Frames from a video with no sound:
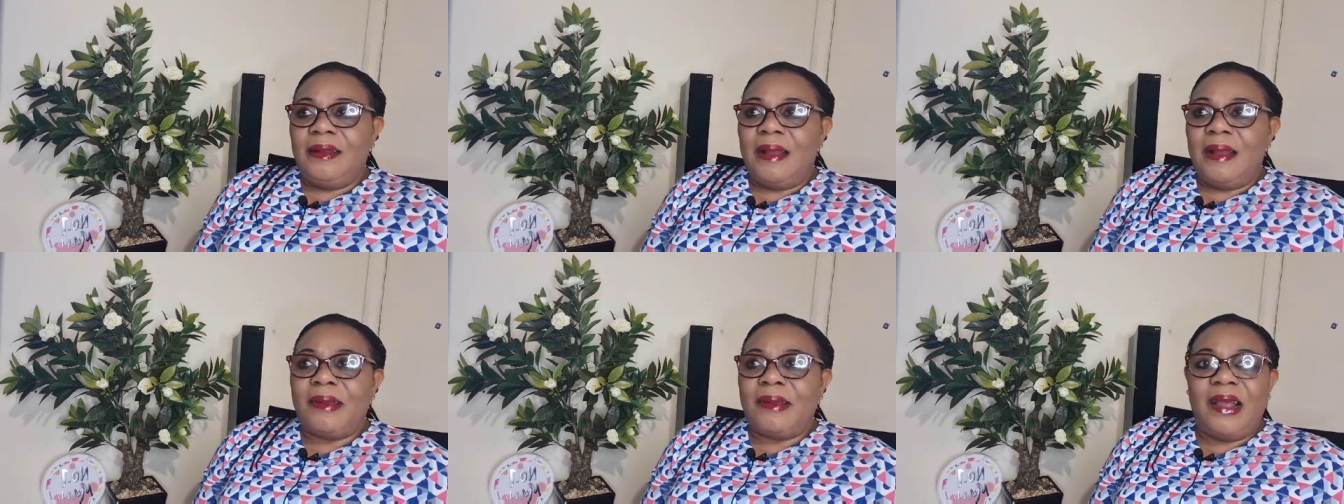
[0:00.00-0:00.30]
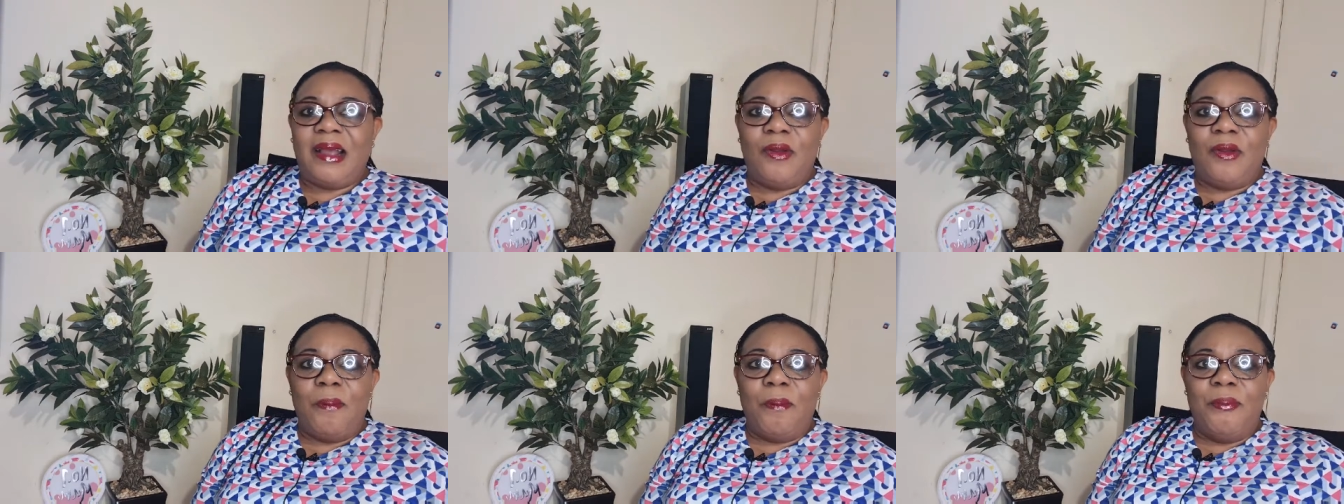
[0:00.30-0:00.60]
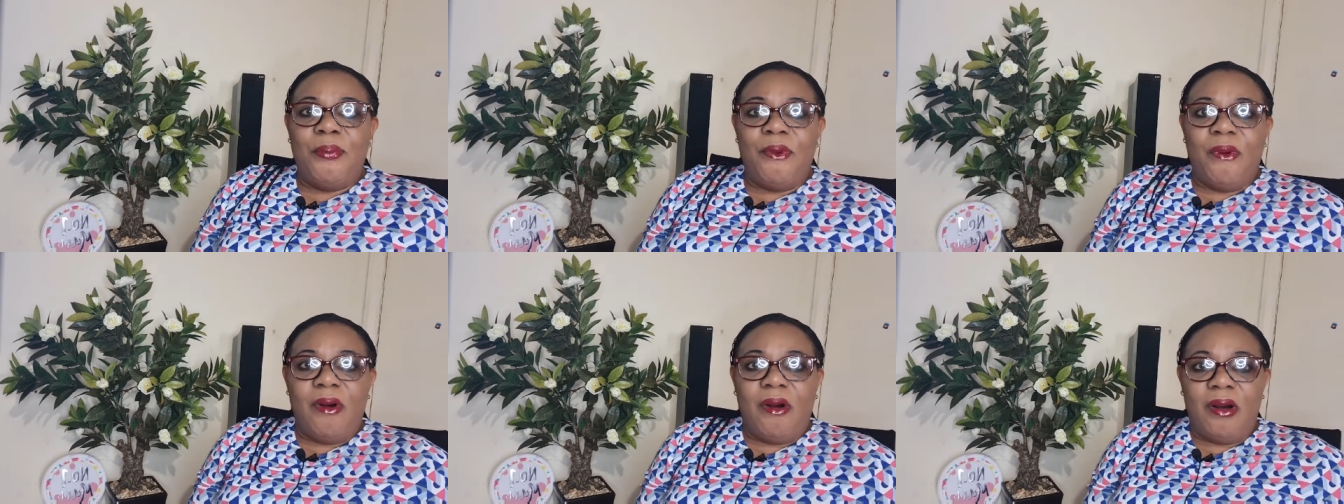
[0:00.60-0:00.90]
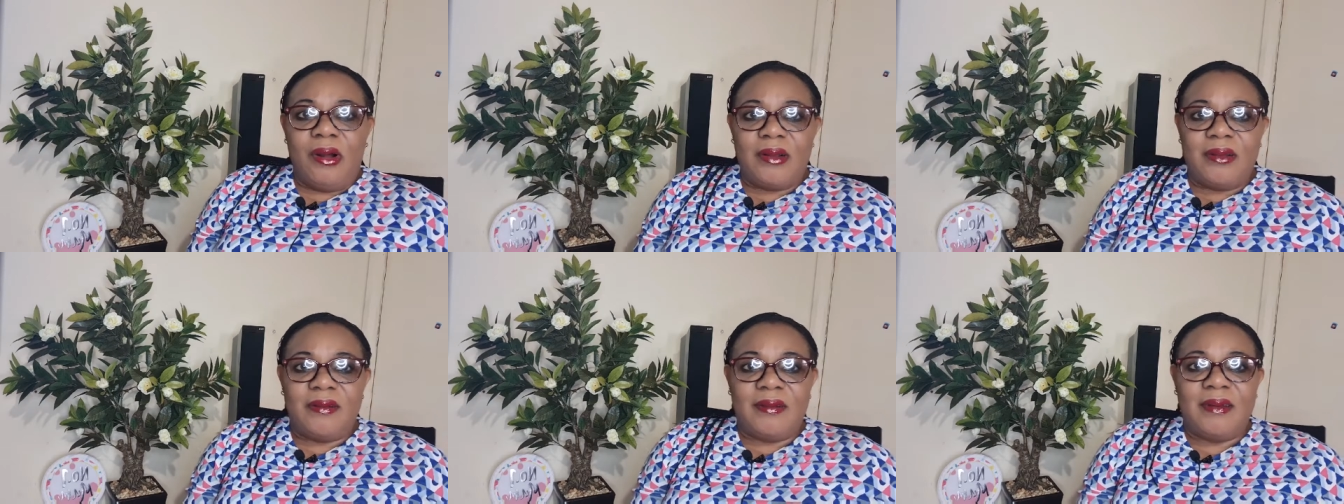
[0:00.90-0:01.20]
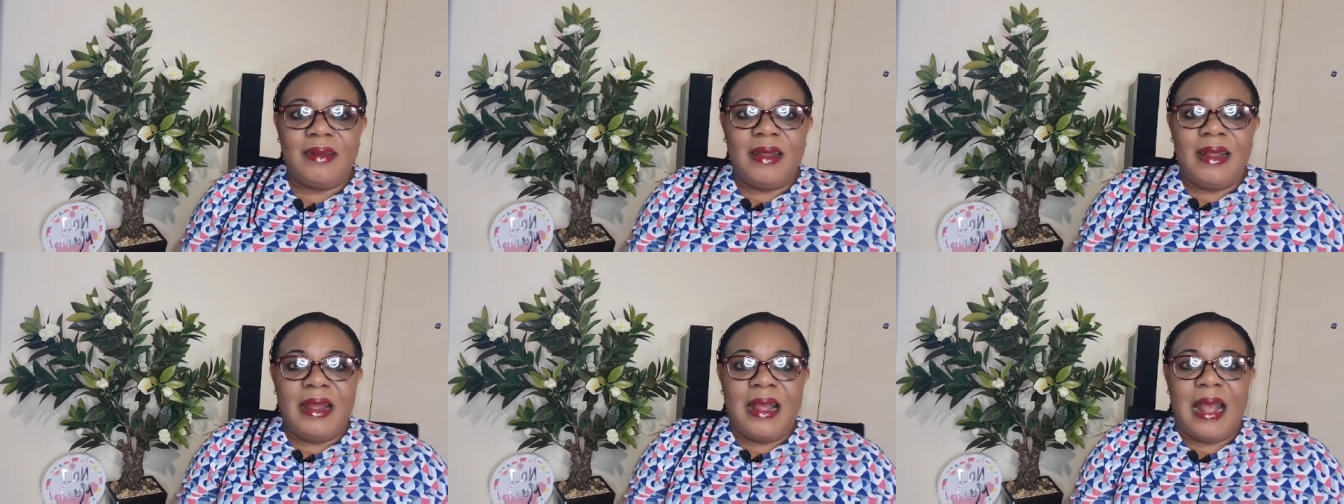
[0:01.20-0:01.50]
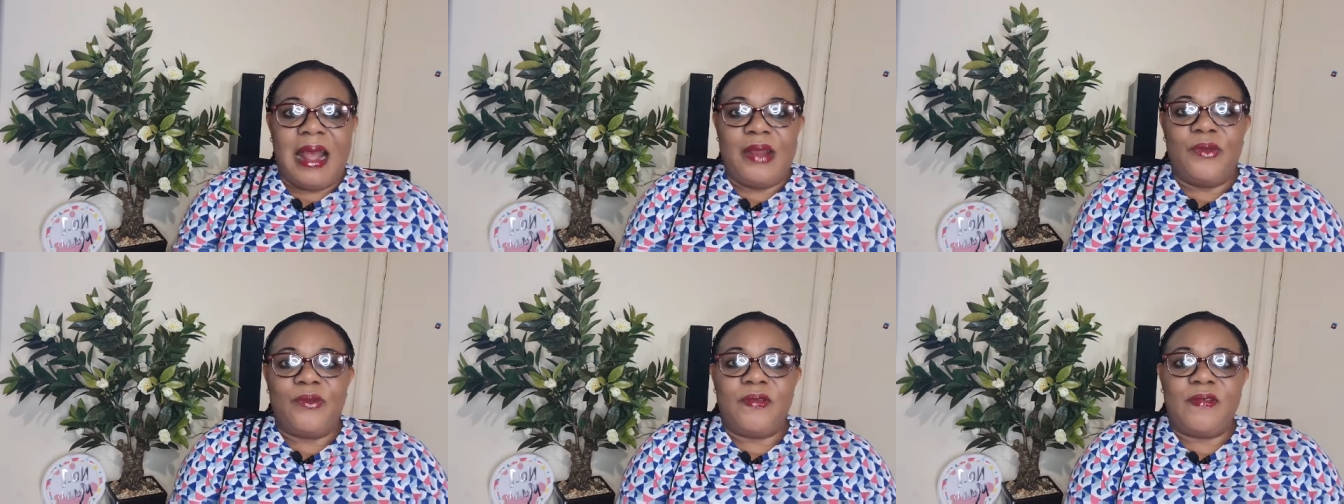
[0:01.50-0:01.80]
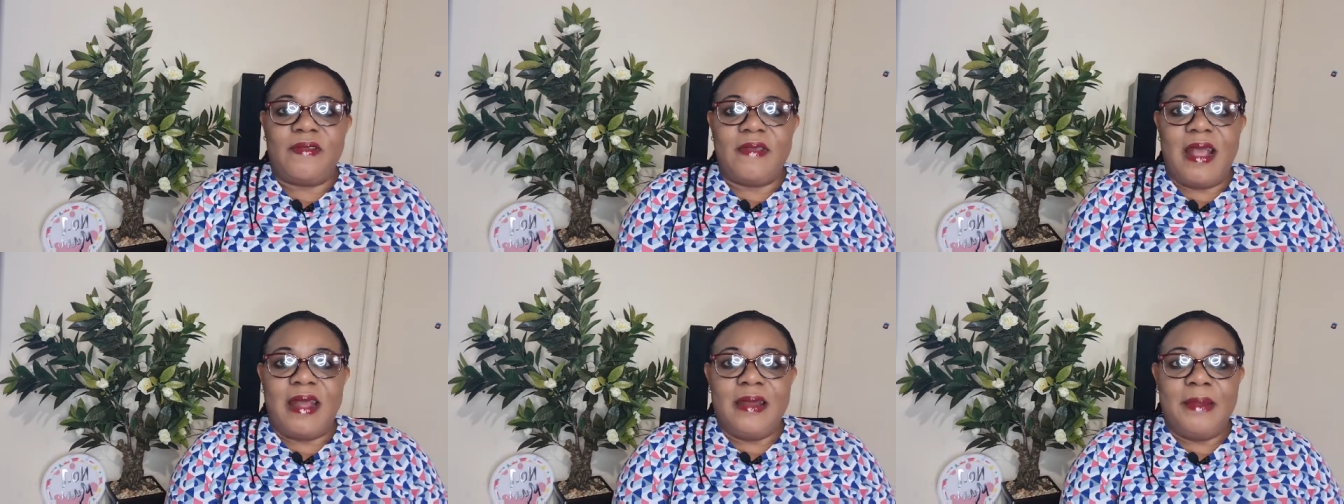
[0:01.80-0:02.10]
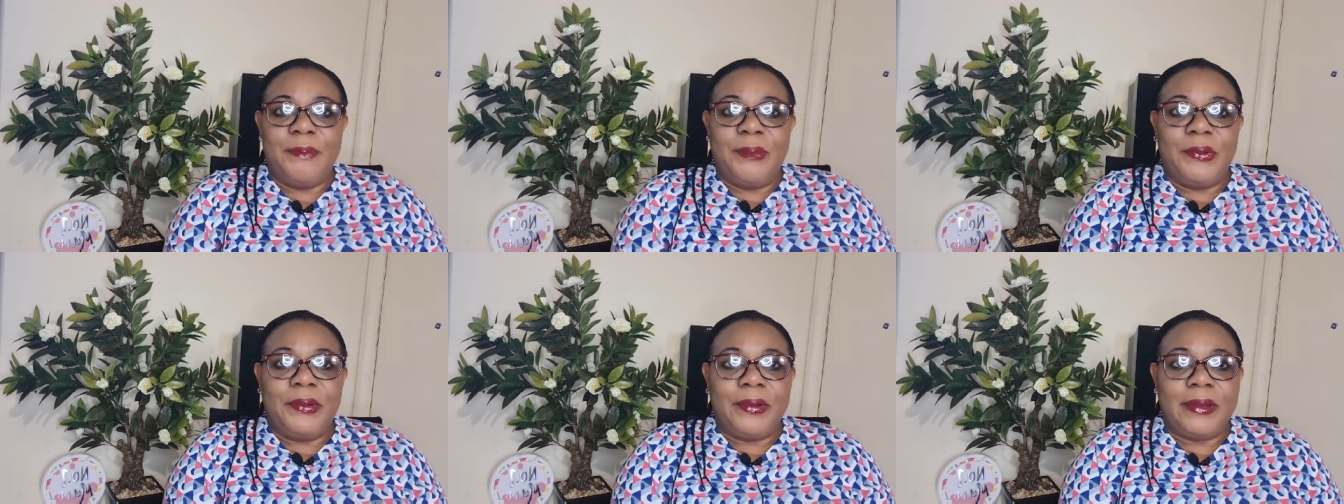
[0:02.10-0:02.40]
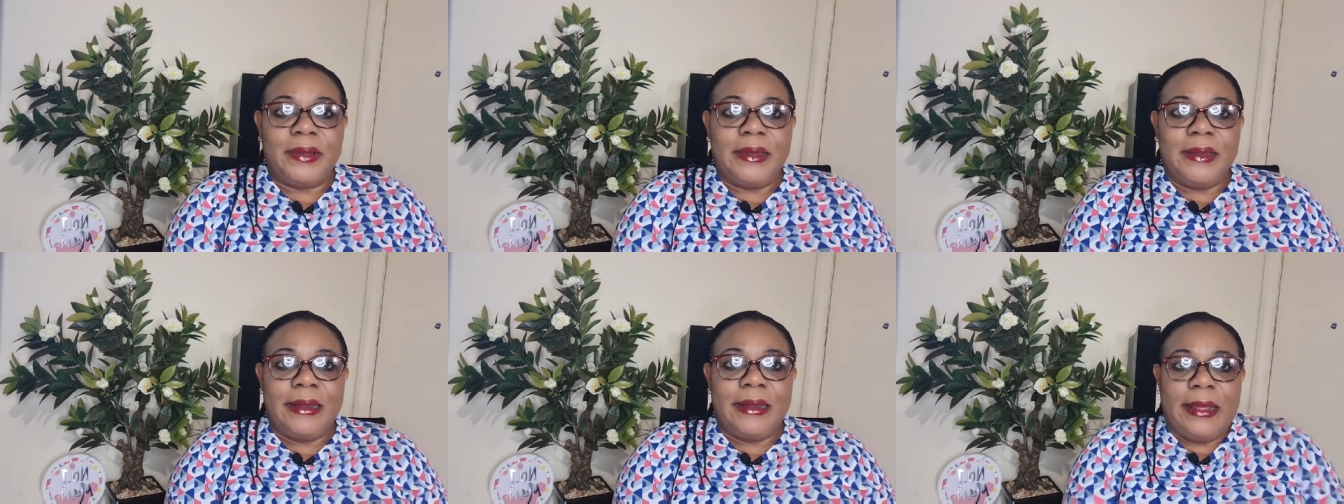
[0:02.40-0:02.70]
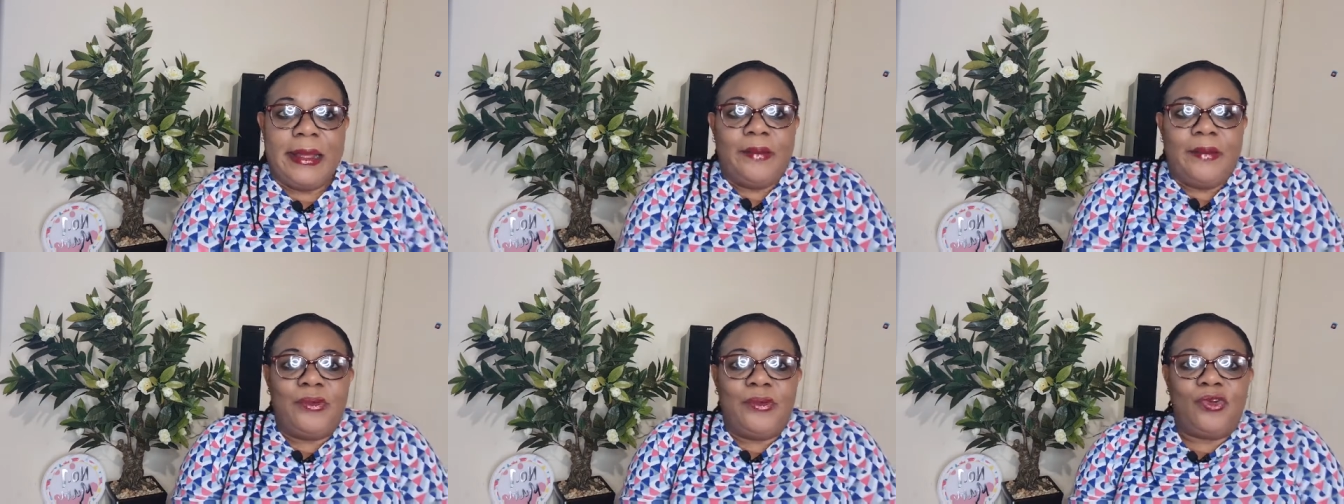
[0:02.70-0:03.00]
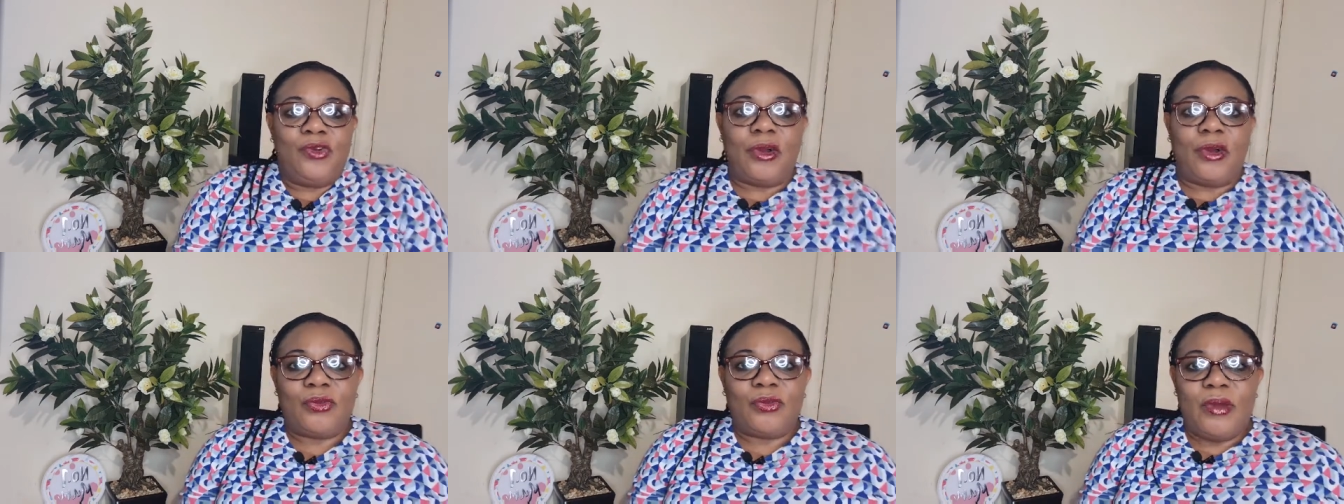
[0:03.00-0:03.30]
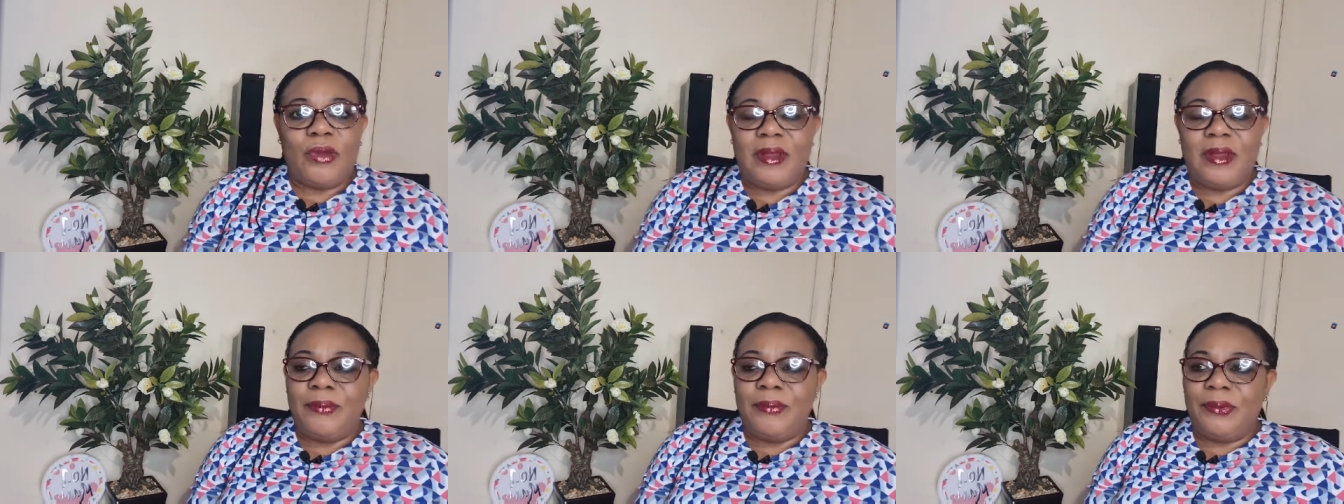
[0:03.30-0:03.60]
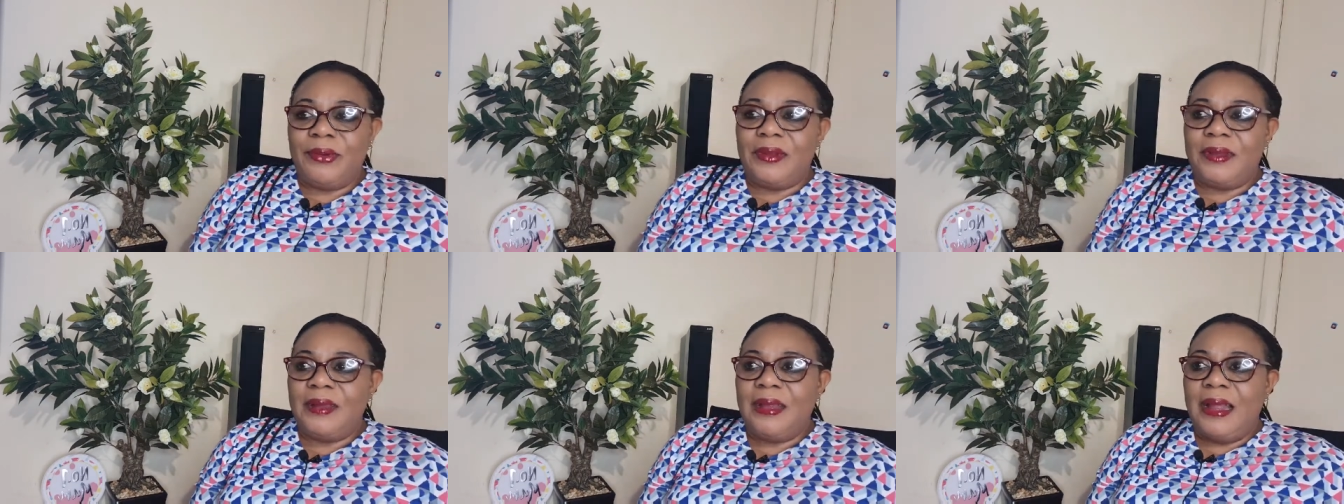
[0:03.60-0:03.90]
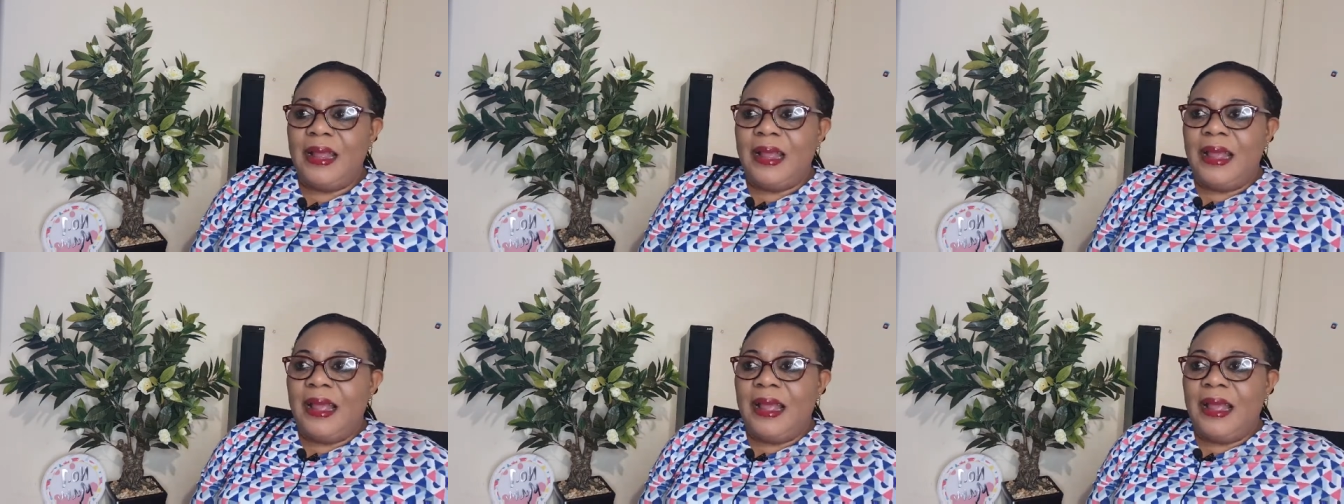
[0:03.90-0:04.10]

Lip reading: I'm kind of bored. I don't see anybody. I don't talk to anybody.